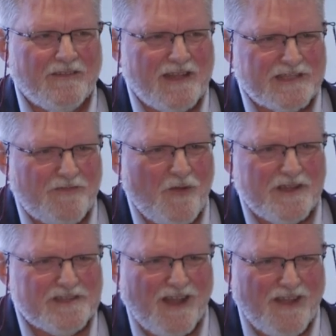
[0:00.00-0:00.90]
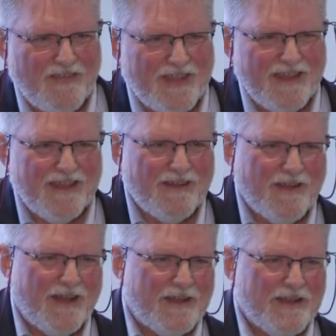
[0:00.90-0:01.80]
let's focus on the,
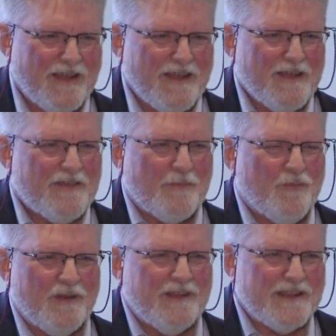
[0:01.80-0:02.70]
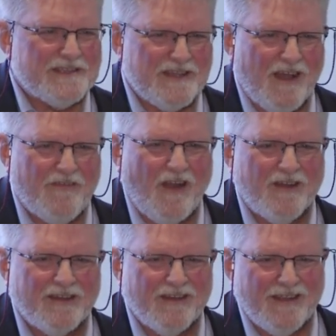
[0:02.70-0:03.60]
uh, the brilliance of
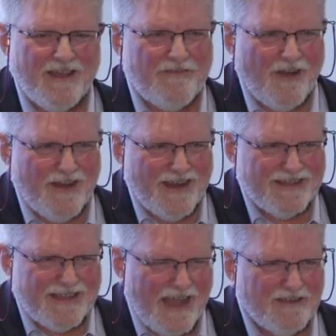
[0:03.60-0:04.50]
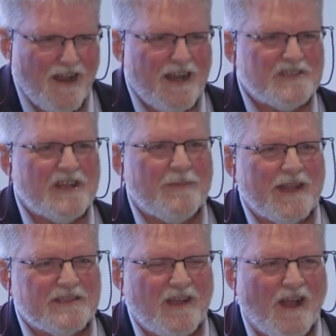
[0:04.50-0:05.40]
our, of our technology, but
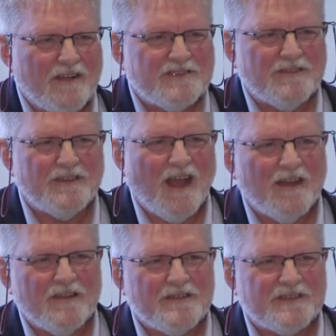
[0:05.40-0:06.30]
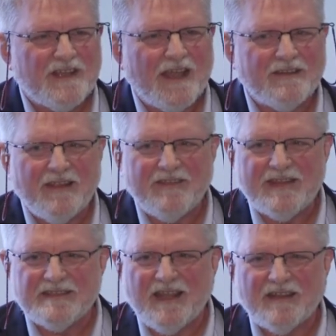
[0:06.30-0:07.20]
let's also not lose sight that
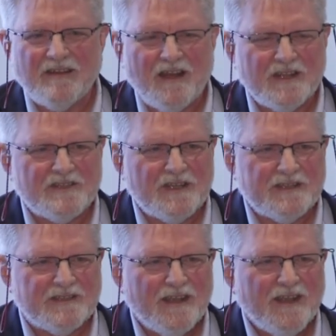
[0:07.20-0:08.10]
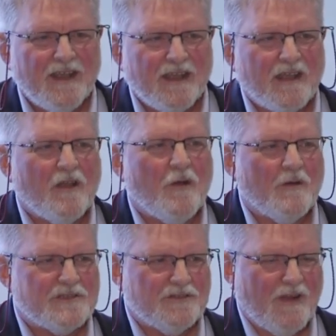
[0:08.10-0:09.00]
these technologies can
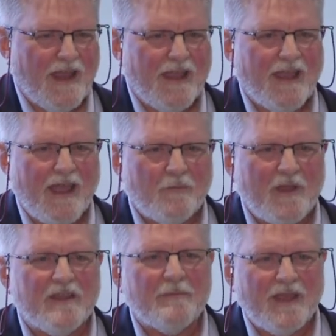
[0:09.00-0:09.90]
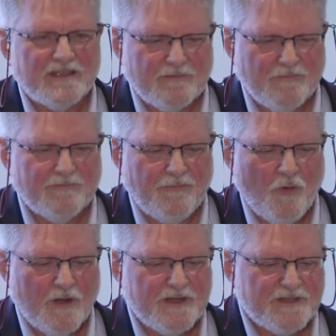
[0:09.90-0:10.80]
go astray and we can make some
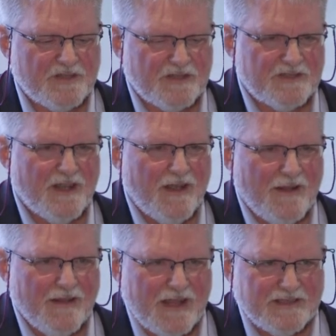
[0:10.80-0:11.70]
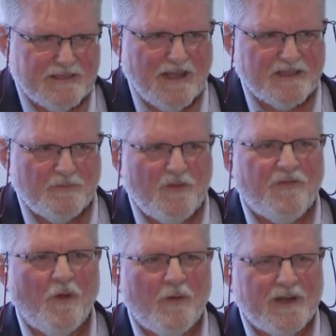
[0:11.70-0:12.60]
poor decisions. Let's, let's move
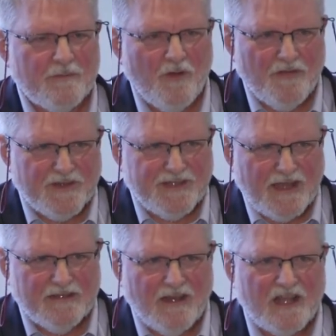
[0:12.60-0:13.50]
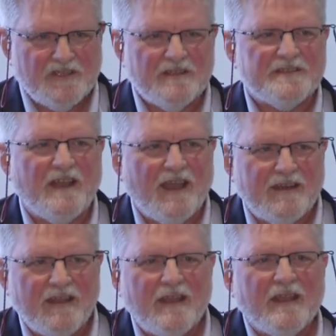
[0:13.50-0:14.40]
forward in both the technological
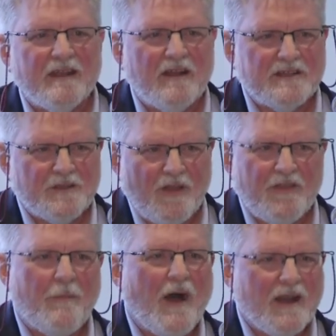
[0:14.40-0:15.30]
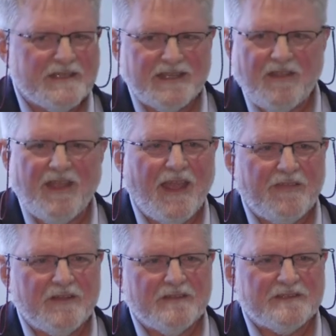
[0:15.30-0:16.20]
side and also on the policy and the
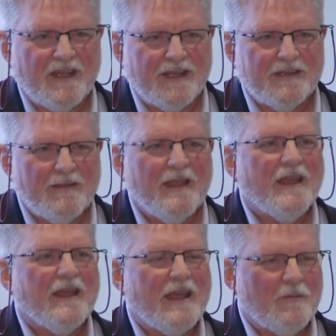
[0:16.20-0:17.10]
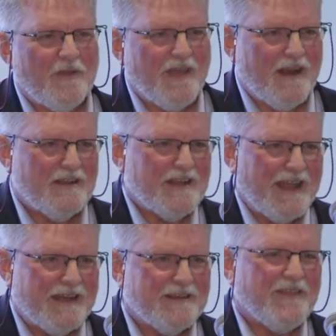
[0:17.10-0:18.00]
ethical side. And with that, I'll
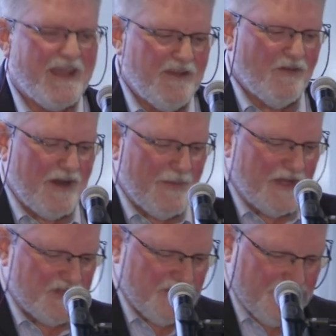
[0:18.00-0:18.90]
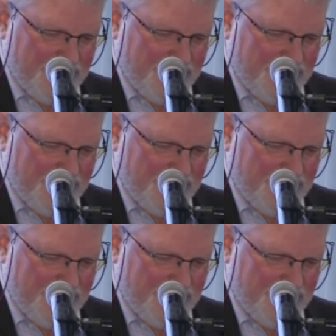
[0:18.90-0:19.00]
end. Thank you very much.